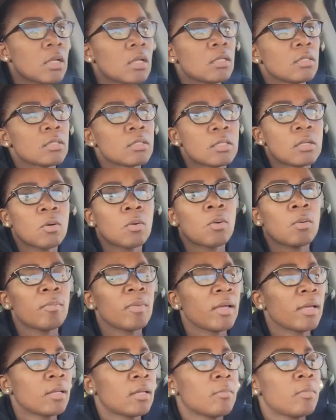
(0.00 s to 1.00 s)
So I'm
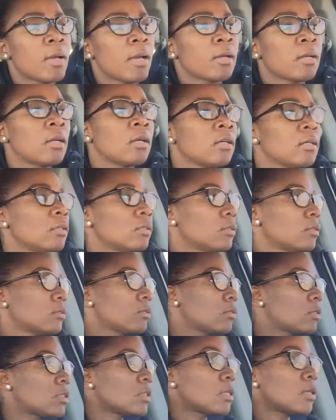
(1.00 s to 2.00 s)
headed back
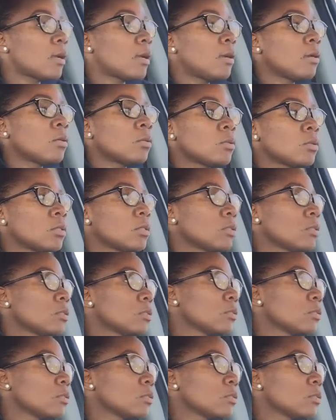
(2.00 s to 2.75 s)
to the house.